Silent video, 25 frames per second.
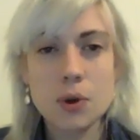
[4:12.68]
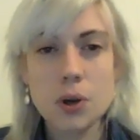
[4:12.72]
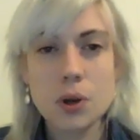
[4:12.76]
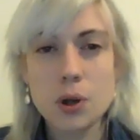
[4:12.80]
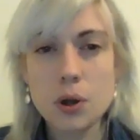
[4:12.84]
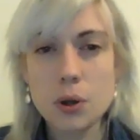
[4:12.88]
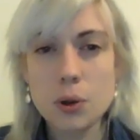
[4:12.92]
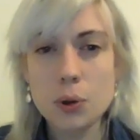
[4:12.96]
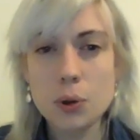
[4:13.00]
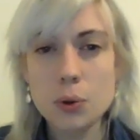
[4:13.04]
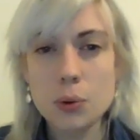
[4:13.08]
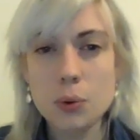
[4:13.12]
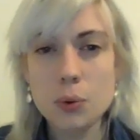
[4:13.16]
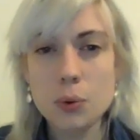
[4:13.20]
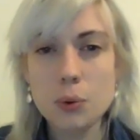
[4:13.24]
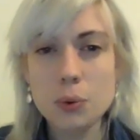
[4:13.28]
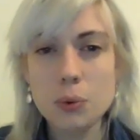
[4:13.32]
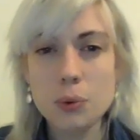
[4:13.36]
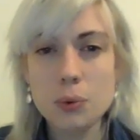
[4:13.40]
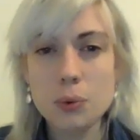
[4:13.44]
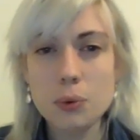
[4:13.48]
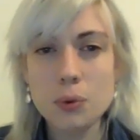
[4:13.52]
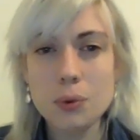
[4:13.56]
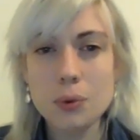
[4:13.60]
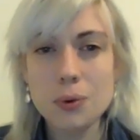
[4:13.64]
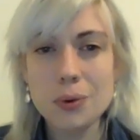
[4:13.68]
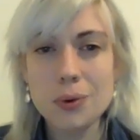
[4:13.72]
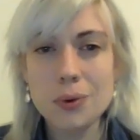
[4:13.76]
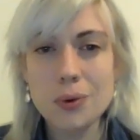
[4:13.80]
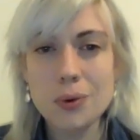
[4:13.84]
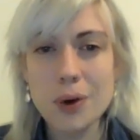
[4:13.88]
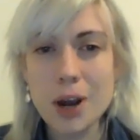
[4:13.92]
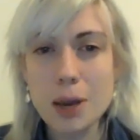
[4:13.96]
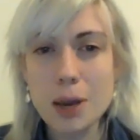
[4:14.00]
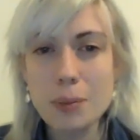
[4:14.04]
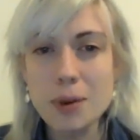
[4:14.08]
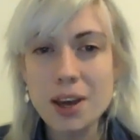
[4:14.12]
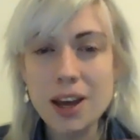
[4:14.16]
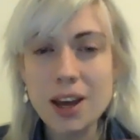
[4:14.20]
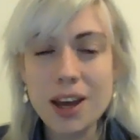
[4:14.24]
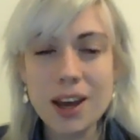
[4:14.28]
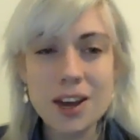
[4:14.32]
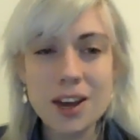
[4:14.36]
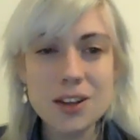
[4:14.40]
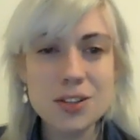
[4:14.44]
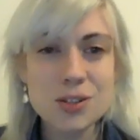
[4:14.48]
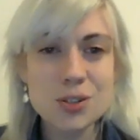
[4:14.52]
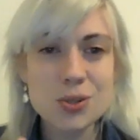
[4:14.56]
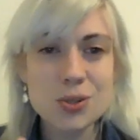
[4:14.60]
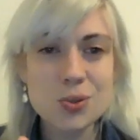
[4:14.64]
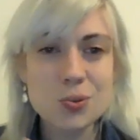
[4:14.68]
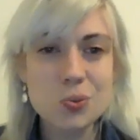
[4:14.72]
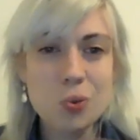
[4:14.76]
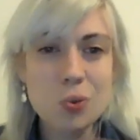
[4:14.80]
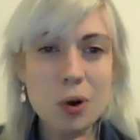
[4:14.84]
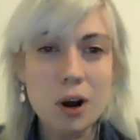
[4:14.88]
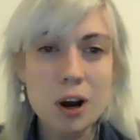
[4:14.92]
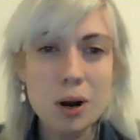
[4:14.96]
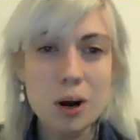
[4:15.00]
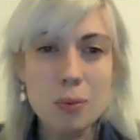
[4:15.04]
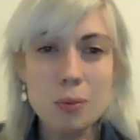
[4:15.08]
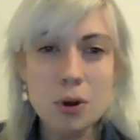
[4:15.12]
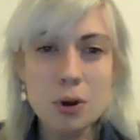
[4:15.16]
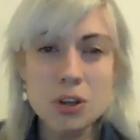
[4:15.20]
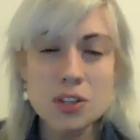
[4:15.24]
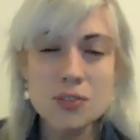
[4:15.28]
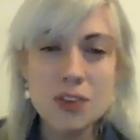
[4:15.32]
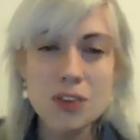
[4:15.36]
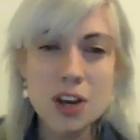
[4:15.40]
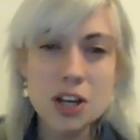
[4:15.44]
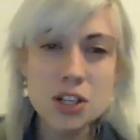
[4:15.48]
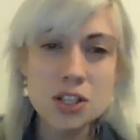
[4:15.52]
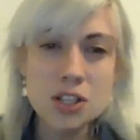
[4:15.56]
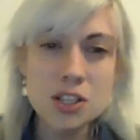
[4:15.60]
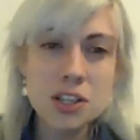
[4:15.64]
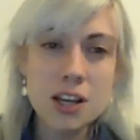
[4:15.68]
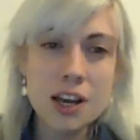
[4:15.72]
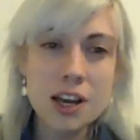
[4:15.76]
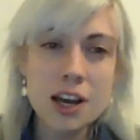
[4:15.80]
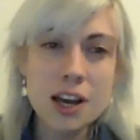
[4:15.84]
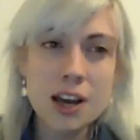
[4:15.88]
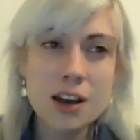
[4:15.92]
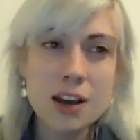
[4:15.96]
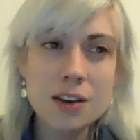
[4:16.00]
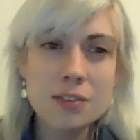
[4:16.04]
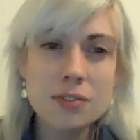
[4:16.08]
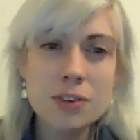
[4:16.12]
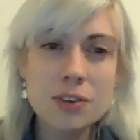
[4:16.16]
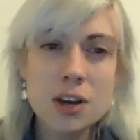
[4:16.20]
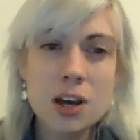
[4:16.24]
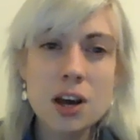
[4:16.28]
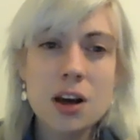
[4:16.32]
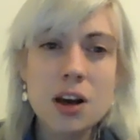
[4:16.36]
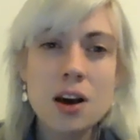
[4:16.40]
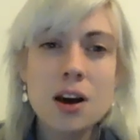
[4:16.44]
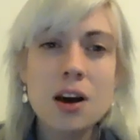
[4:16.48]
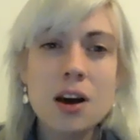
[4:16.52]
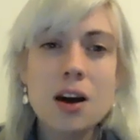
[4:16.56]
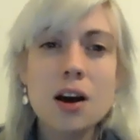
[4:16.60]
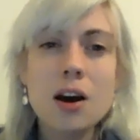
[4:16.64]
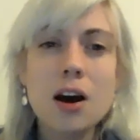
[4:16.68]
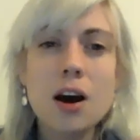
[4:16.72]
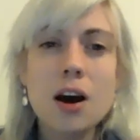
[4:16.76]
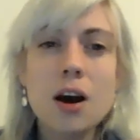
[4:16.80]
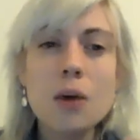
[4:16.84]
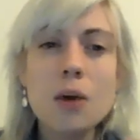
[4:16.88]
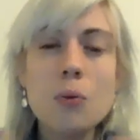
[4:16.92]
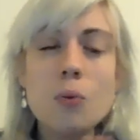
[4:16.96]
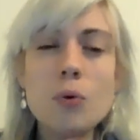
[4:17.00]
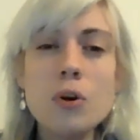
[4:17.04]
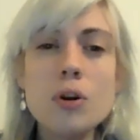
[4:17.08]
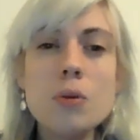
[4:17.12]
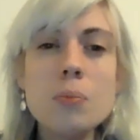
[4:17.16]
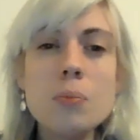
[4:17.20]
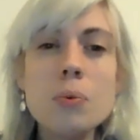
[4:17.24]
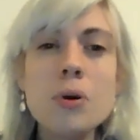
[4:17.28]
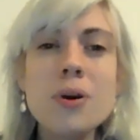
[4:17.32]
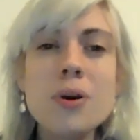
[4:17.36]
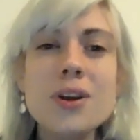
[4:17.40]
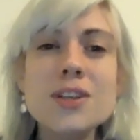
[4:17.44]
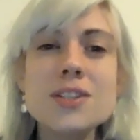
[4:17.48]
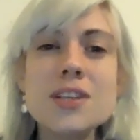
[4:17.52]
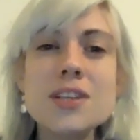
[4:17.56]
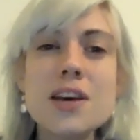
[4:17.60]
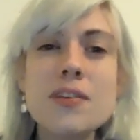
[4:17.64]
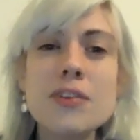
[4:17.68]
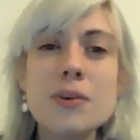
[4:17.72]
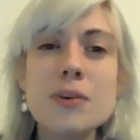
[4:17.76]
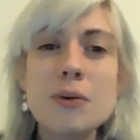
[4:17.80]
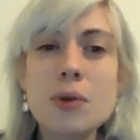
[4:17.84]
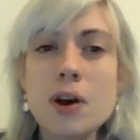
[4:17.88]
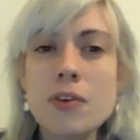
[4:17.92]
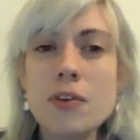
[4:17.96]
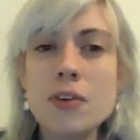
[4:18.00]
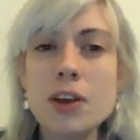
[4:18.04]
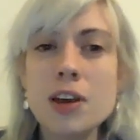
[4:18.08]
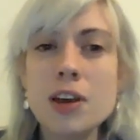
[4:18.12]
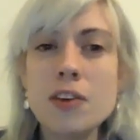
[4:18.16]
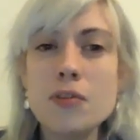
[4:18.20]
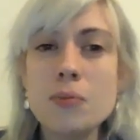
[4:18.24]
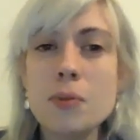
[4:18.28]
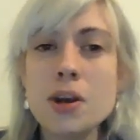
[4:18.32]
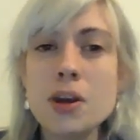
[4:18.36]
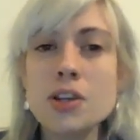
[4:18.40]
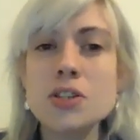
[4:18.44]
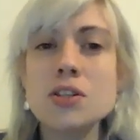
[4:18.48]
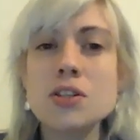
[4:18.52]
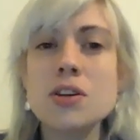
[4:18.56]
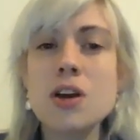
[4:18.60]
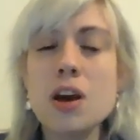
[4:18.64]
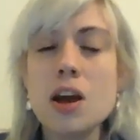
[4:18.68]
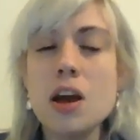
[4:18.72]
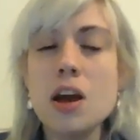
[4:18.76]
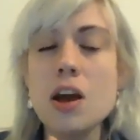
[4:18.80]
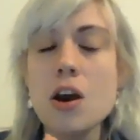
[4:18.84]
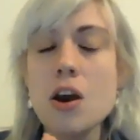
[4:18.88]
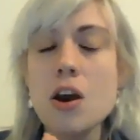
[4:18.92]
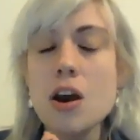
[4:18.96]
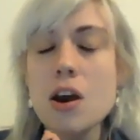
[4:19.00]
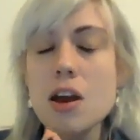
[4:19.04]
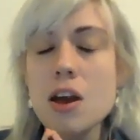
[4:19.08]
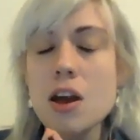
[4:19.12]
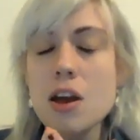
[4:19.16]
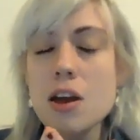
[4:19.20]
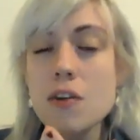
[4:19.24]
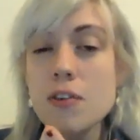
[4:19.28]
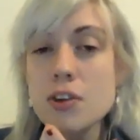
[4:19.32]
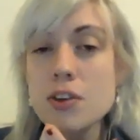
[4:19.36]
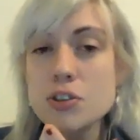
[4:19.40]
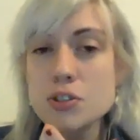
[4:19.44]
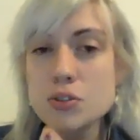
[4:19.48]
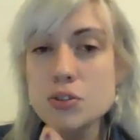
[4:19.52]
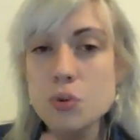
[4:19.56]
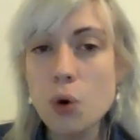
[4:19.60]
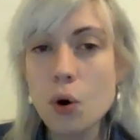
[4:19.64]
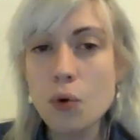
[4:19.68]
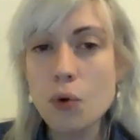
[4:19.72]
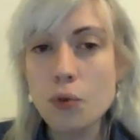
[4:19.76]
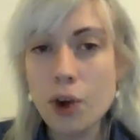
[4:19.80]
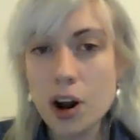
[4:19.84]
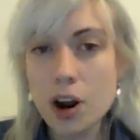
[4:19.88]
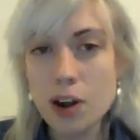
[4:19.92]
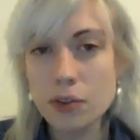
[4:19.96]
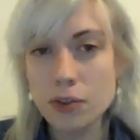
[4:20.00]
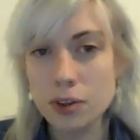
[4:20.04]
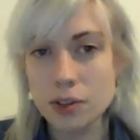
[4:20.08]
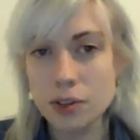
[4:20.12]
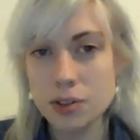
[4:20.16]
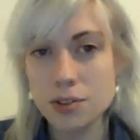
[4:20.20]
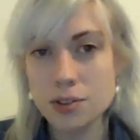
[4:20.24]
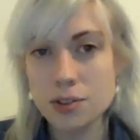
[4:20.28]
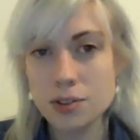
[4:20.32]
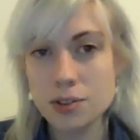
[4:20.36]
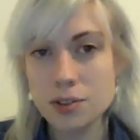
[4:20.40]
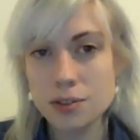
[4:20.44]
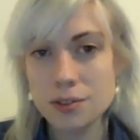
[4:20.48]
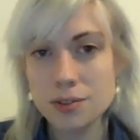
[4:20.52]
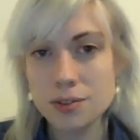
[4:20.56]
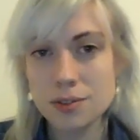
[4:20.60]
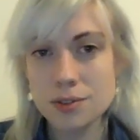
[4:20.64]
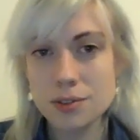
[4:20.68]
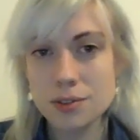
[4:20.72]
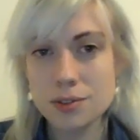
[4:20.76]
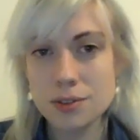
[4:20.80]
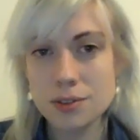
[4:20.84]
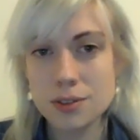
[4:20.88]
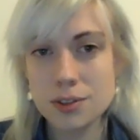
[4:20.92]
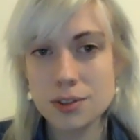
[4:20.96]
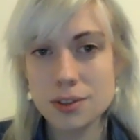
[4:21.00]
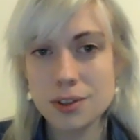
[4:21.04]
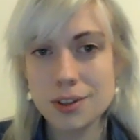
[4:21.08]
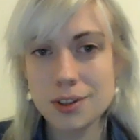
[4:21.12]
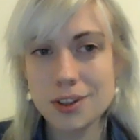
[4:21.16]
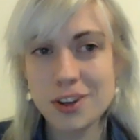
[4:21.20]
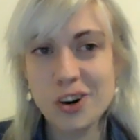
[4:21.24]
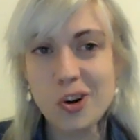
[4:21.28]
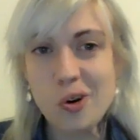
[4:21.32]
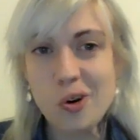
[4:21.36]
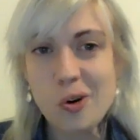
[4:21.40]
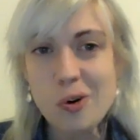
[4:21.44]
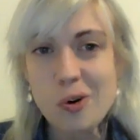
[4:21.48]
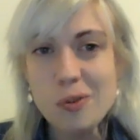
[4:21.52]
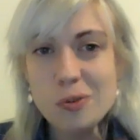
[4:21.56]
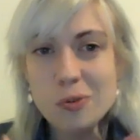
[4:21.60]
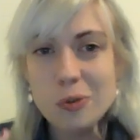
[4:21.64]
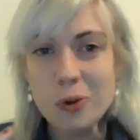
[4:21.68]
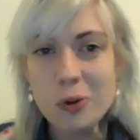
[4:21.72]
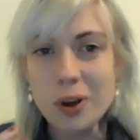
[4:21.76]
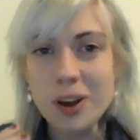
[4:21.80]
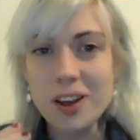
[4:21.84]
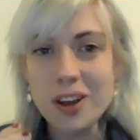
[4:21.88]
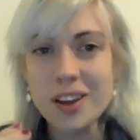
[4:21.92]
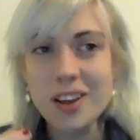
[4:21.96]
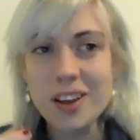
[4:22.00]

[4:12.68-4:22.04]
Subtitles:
who you're aiming at, what kind of motivations they have. I wouldn't put in demographic information if it's not relevant. A lot of